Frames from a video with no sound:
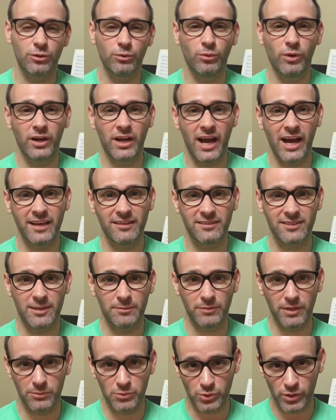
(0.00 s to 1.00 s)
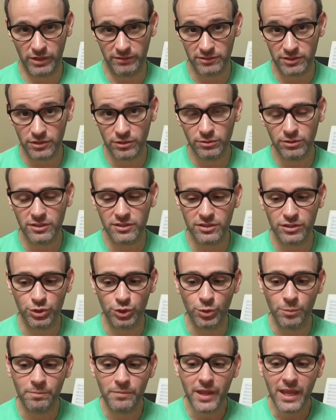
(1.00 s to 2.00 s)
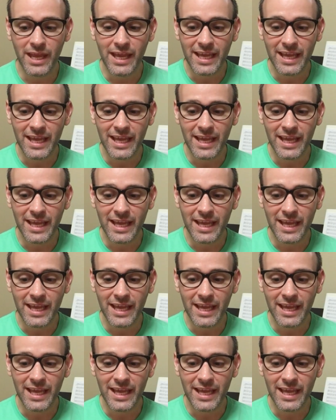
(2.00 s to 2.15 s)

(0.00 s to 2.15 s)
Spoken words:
or what I sometimes will have students do,